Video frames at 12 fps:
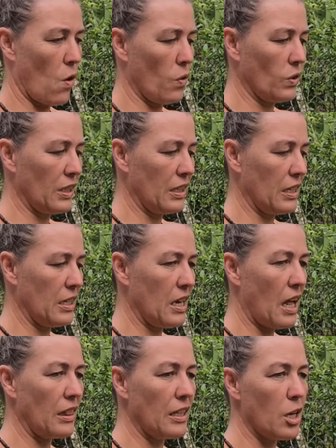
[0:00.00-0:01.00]

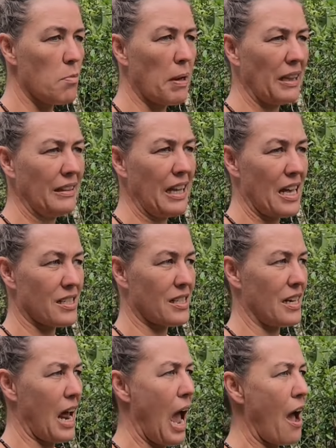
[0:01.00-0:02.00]
only a little bit less
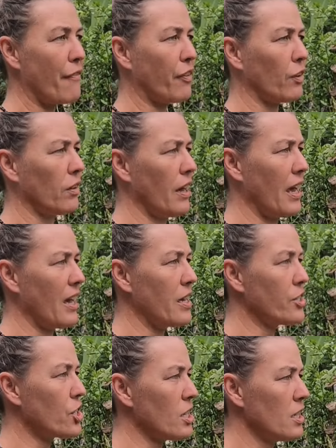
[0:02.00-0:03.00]
than half her
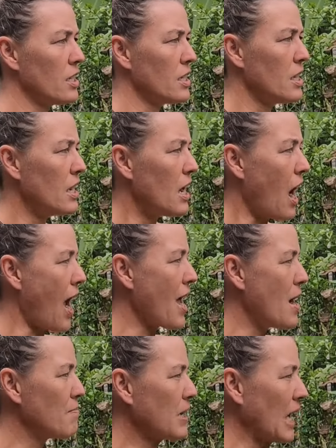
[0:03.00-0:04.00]
age, I
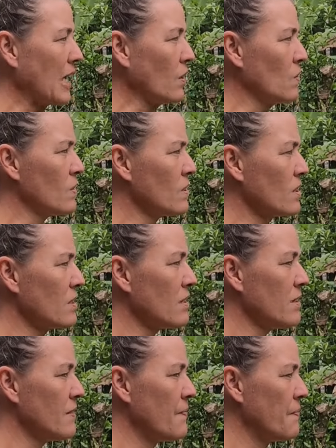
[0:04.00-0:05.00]
am getting
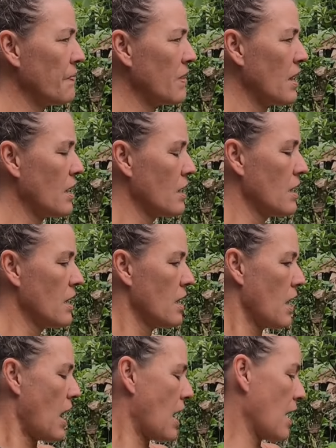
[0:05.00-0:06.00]
older,
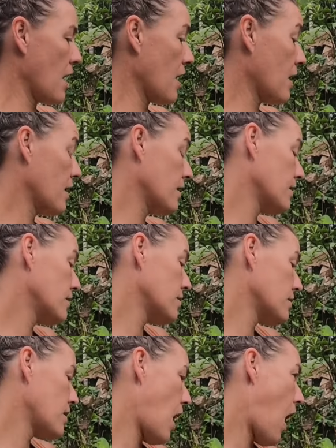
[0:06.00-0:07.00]

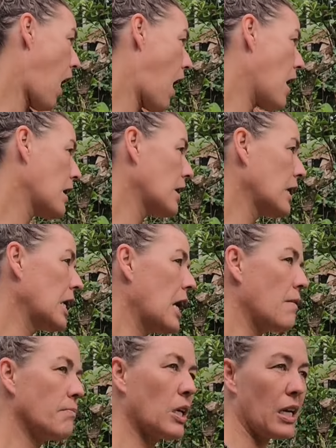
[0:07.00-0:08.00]
and I
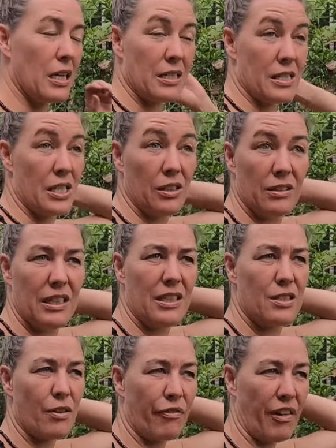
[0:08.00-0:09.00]
am gonna still
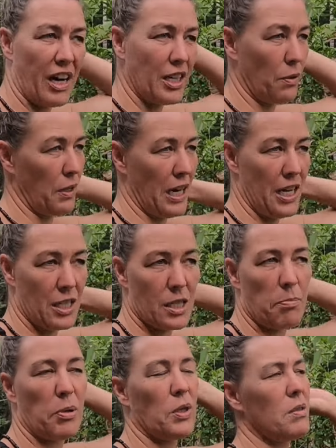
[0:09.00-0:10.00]
need to find a way to
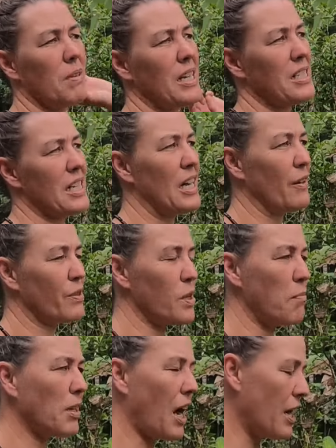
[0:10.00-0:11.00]
support myself.
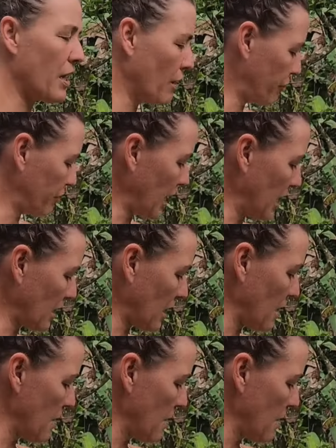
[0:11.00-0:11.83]
So I'm kind of like